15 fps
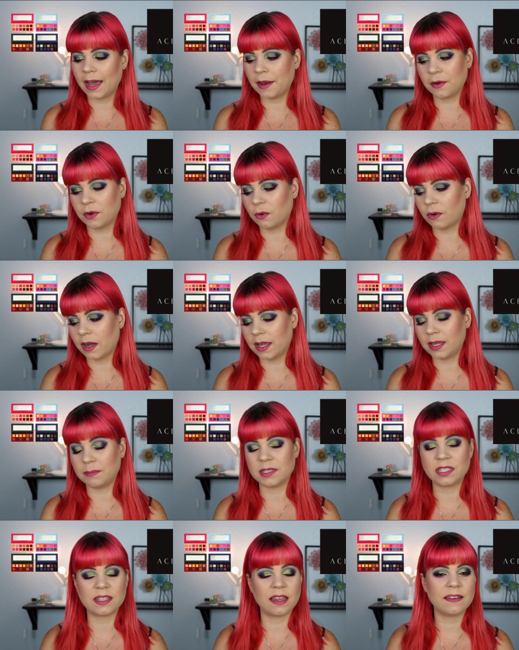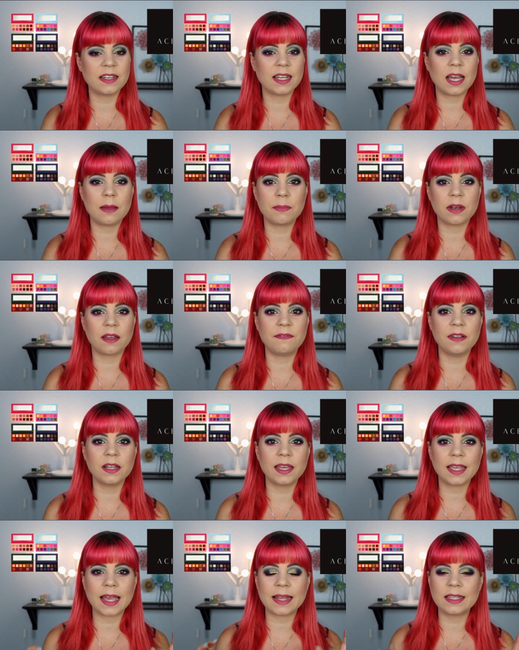I don't know why I'm saying that but I feel
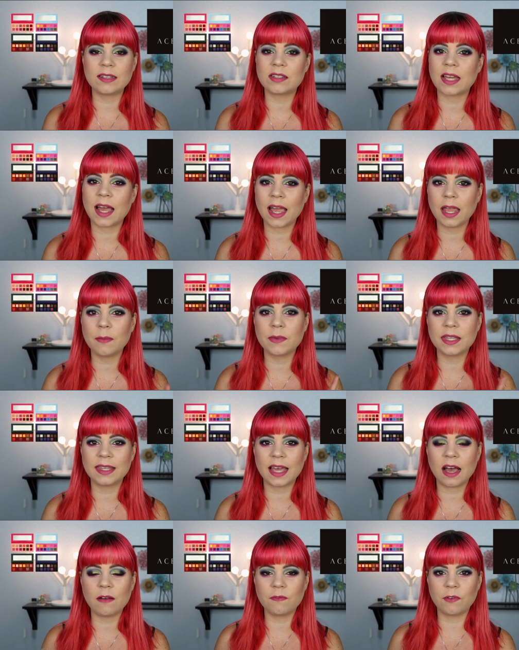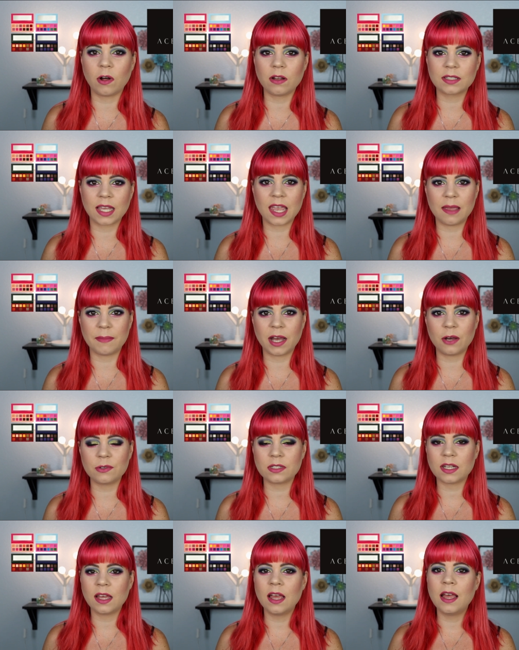like at the time when that Vault came
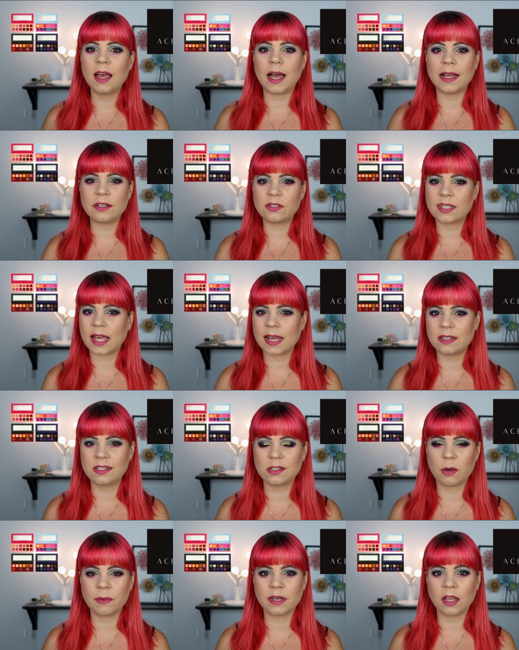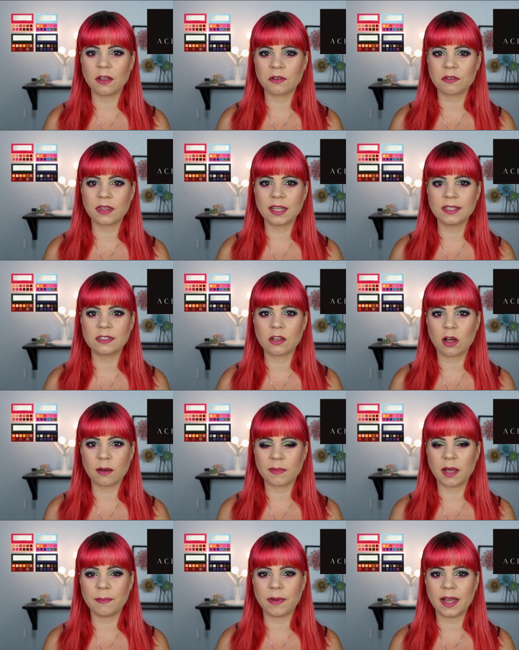out I just had so many other things
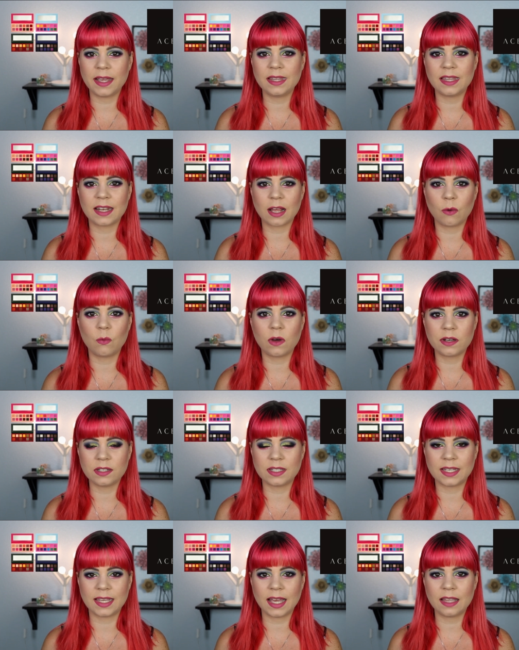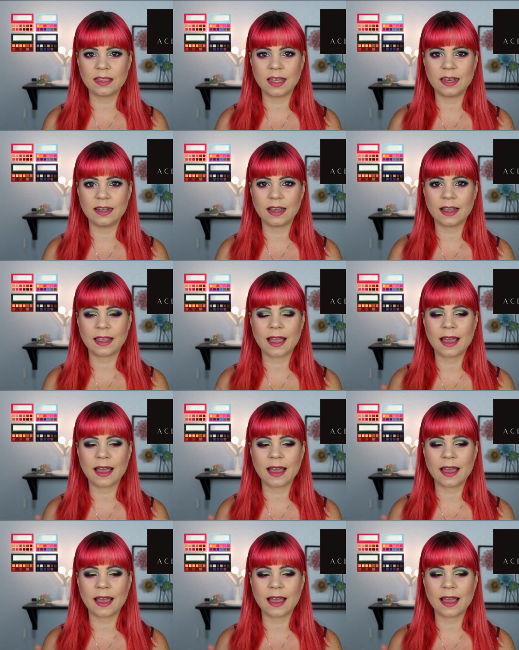on my mind that I wanted to get that I